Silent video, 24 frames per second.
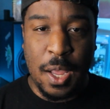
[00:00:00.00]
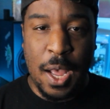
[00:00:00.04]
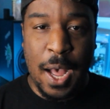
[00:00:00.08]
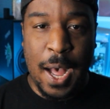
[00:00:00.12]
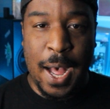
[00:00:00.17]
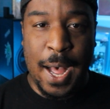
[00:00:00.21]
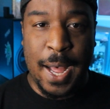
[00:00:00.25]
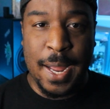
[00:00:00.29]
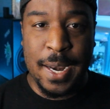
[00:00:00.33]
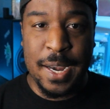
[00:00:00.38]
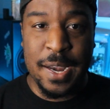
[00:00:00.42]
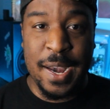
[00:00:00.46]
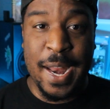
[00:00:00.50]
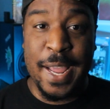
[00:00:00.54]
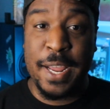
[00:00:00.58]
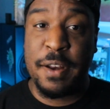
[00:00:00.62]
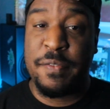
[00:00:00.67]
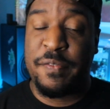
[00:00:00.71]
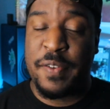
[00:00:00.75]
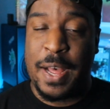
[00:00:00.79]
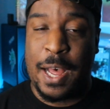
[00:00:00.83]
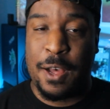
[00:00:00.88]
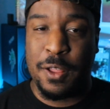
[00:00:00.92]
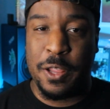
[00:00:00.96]
uh,
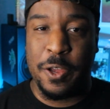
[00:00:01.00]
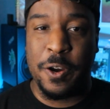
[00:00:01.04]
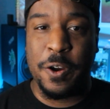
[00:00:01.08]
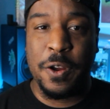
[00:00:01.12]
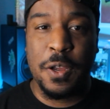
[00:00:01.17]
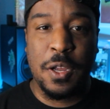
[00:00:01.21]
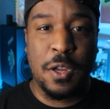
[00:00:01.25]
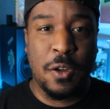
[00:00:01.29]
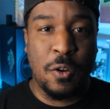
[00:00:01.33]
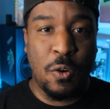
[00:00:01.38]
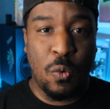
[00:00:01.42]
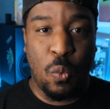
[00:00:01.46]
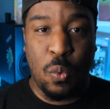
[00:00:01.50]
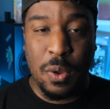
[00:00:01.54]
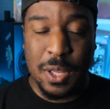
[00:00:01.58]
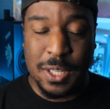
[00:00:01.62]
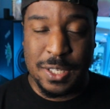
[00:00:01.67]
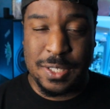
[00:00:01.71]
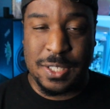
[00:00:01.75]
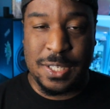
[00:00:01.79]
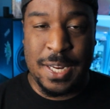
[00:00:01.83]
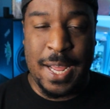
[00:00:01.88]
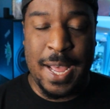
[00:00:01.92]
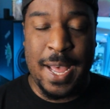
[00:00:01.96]
Nate Fowler,
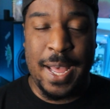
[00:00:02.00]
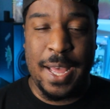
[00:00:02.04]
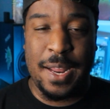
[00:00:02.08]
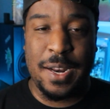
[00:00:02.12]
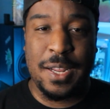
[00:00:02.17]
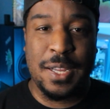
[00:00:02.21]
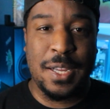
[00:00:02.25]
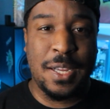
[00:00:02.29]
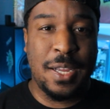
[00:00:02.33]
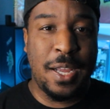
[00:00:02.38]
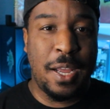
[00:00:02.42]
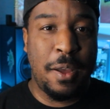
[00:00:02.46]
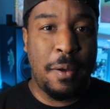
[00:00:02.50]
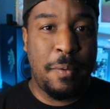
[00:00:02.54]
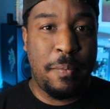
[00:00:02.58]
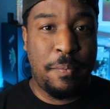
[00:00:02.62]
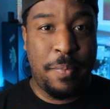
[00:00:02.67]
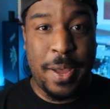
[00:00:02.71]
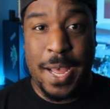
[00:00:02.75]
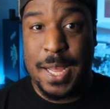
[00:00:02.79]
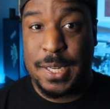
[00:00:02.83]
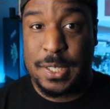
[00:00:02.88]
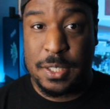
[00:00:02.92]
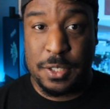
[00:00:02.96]
Willa's dad,
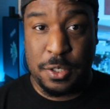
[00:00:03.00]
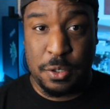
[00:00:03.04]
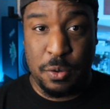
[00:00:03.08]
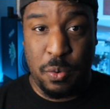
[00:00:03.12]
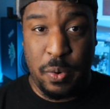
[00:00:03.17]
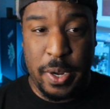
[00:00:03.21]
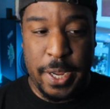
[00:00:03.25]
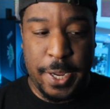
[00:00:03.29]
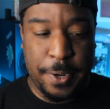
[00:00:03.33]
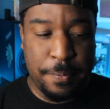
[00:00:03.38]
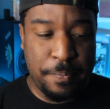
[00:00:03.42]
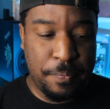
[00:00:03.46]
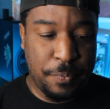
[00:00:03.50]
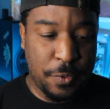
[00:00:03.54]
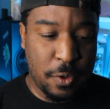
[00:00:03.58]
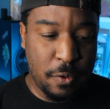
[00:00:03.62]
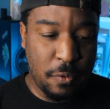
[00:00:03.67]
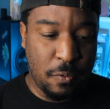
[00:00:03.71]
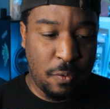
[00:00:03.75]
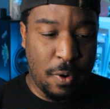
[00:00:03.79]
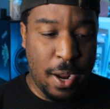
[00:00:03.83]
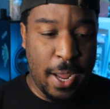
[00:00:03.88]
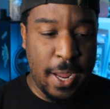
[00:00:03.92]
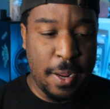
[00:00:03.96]
passes away,
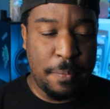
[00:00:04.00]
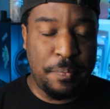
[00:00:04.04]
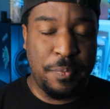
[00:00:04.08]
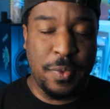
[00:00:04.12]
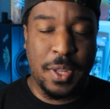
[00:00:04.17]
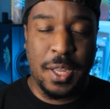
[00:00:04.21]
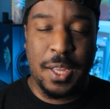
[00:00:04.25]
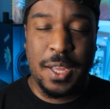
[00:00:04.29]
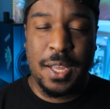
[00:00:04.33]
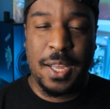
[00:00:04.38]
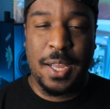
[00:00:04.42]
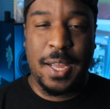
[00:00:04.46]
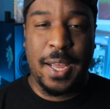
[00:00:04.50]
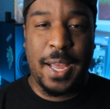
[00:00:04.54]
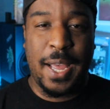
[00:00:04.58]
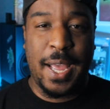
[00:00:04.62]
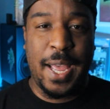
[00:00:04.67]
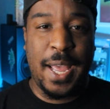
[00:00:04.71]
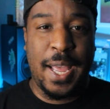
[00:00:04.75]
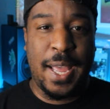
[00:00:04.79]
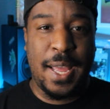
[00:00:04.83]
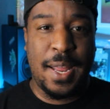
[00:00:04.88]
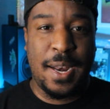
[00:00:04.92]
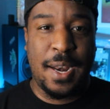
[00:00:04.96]
right?
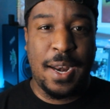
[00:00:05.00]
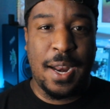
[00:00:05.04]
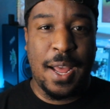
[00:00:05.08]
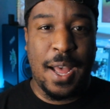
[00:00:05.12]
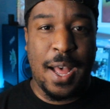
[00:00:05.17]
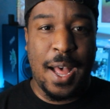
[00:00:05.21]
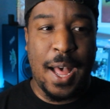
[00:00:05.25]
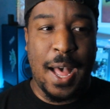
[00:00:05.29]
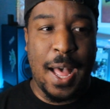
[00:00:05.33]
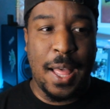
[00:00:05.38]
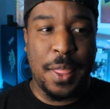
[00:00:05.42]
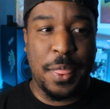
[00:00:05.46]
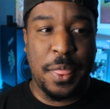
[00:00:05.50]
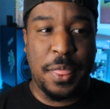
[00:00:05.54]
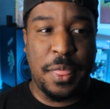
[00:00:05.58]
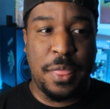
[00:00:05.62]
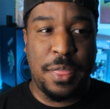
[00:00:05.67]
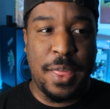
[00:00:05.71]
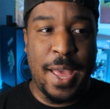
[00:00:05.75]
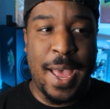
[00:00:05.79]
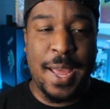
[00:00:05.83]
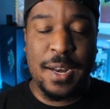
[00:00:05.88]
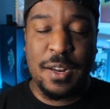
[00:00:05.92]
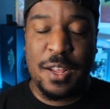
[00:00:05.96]
And
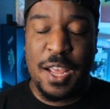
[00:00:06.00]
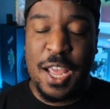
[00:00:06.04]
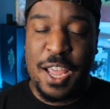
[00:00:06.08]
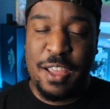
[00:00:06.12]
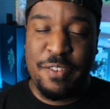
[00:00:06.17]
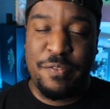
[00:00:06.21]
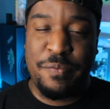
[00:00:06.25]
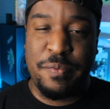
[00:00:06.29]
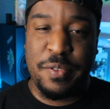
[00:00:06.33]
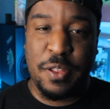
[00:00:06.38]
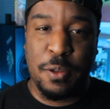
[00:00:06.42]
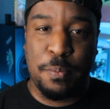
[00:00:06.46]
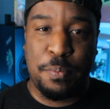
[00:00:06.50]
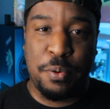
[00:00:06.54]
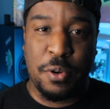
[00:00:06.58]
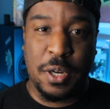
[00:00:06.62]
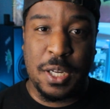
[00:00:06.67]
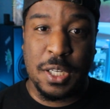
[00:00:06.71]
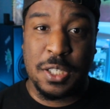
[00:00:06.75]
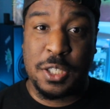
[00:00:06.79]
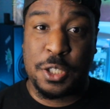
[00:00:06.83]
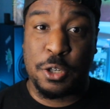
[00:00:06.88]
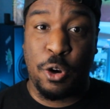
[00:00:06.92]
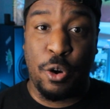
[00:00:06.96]
that gave the
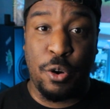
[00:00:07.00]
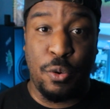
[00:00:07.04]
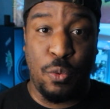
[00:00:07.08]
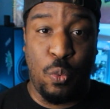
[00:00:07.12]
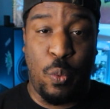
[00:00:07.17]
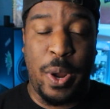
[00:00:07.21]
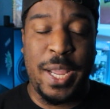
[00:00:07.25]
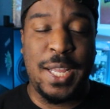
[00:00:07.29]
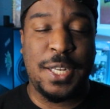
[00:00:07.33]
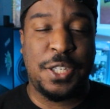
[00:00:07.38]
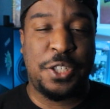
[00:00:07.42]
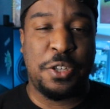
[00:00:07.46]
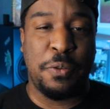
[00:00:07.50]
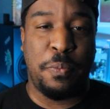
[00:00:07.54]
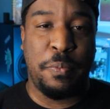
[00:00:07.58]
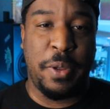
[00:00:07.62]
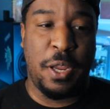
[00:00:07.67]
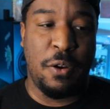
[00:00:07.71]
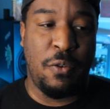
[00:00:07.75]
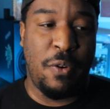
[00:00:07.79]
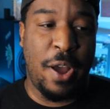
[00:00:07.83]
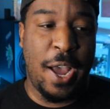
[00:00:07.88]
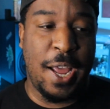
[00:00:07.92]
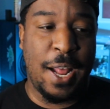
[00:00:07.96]
book a certain weight to
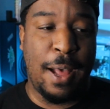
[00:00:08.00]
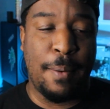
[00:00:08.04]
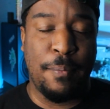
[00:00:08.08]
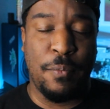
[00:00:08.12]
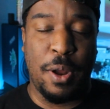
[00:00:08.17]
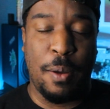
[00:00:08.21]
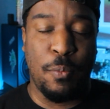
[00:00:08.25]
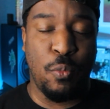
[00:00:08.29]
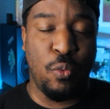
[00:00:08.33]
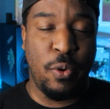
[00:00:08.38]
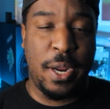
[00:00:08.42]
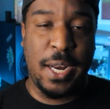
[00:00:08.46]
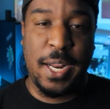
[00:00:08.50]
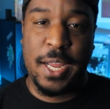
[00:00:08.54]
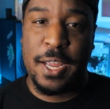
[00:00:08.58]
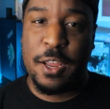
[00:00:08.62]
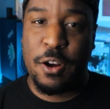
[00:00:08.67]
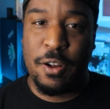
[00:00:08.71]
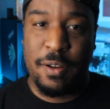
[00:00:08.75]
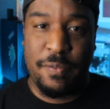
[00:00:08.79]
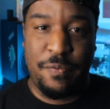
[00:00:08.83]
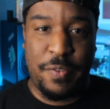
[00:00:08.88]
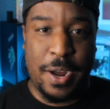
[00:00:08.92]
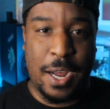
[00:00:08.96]
me, right? I'm, I'm reading
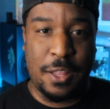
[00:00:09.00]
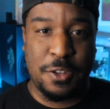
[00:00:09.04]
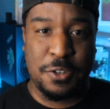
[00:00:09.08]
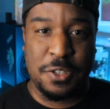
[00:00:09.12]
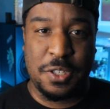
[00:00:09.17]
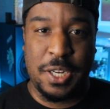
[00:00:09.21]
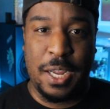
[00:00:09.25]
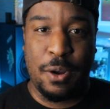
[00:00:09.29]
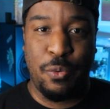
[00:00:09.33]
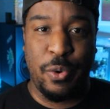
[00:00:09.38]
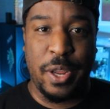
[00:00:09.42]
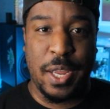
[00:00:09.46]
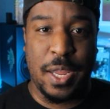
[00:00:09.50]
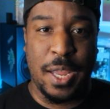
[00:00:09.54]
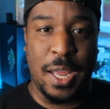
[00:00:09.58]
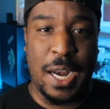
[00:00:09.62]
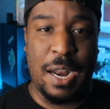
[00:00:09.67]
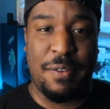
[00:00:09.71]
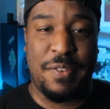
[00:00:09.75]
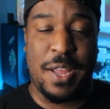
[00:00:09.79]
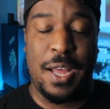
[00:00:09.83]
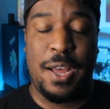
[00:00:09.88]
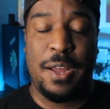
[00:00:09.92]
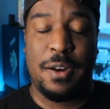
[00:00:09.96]
it on Father's Day
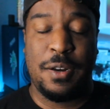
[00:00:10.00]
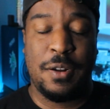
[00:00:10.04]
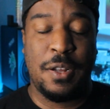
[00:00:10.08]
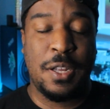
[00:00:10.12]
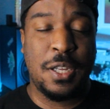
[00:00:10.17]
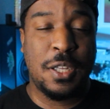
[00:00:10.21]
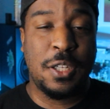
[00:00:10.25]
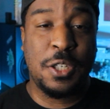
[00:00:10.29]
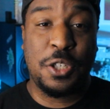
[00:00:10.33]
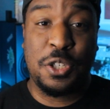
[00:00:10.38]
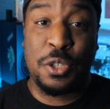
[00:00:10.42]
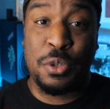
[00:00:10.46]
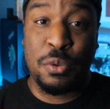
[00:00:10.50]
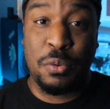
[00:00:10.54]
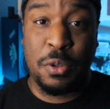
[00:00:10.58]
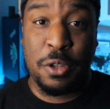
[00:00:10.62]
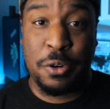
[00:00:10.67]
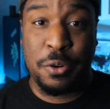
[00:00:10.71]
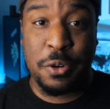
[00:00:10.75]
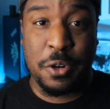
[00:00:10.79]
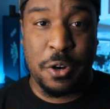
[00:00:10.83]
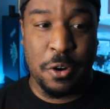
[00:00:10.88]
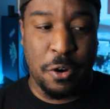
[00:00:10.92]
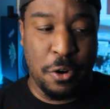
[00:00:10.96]
weekend. I've got two
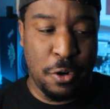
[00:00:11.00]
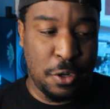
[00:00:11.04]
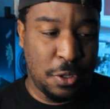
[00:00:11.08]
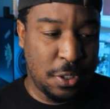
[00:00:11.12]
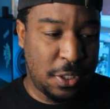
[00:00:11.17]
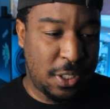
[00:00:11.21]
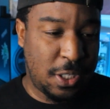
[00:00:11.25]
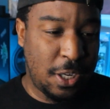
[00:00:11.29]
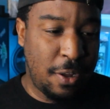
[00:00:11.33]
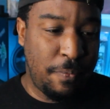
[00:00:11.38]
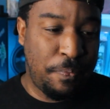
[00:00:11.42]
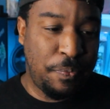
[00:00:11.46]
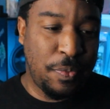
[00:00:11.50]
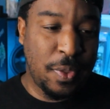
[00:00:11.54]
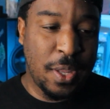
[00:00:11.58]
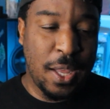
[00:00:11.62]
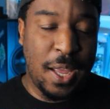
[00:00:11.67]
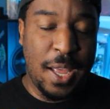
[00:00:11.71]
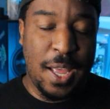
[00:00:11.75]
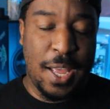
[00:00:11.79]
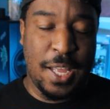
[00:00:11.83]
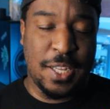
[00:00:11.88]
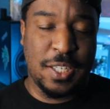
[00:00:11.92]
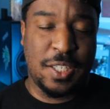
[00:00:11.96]
little girls.
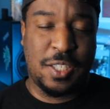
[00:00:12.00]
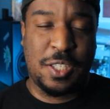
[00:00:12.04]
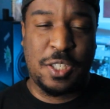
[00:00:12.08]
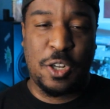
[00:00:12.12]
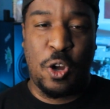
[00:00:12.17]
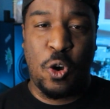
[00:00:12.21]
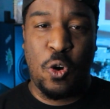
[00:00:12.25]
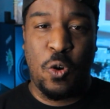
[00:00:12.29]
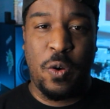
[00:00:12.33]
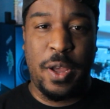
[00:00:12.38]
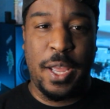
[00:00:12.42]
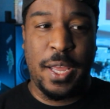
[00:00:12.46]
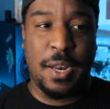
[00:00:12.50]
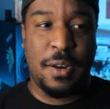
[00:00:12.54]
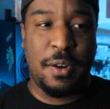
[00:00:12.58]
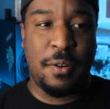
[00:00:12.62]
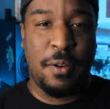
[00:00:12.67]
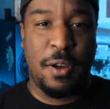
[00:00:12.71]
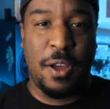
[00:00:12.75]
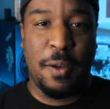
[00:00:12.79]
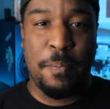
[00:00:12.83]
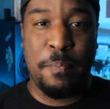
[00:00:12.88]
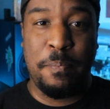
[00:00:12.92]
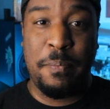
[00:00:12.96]
And so it
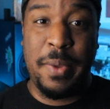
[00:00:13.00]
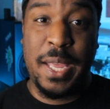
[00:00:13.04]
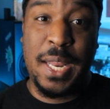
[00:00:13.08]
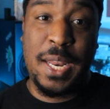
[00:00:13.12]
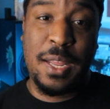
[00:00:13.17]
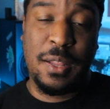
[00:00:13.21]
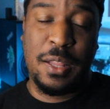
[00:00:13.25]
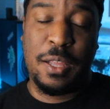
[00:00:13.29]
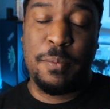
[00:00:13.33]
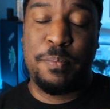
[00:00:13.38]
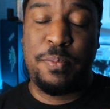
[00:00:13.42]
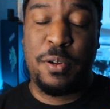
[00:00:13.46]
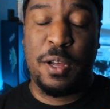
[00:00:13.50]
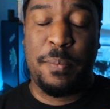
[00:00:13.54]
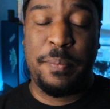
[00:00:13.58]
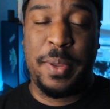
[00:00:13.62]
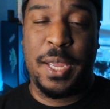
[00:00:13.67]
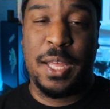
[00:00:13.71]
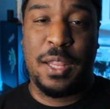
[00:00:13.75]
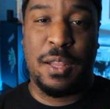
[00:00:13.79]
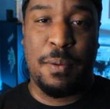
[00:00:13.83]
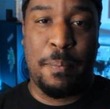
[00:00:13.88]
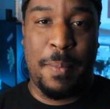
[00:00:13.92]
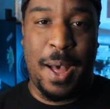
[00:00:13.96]
immediately put
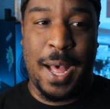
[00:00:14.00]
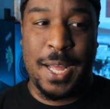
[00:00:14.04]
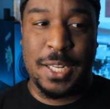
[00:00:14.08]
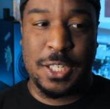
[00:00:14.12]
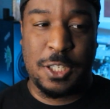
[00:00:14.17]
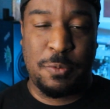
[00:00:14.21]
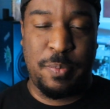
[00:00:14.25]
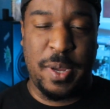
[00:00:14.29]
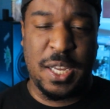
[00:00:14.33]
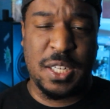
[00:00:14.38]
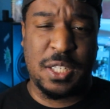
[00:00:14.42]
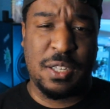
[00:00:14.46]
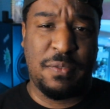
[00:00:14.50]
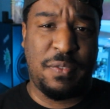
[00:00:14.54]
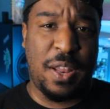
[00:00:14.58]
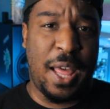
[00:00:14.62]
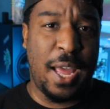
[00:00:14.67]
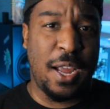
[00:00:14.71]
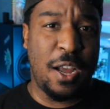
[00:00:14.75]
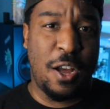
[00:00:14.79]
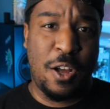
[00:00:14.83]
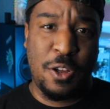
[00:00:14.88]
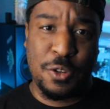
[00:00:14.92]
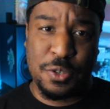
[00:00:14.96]
me in the mind space of
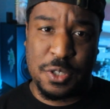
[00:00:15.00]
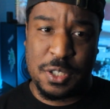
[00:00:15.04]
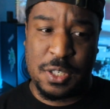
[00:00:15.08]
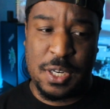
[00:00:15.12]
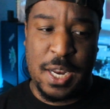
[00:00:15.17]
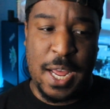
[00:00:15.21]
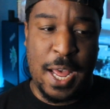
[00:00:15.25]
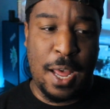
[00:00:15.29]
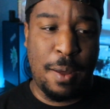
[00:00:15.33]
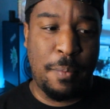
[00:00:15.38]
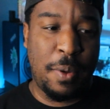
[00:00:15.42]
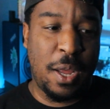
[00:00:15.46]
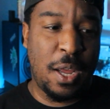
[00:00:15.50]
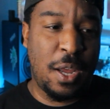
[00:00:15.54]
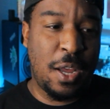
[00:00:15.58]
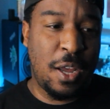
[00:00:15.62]
like, oh snap,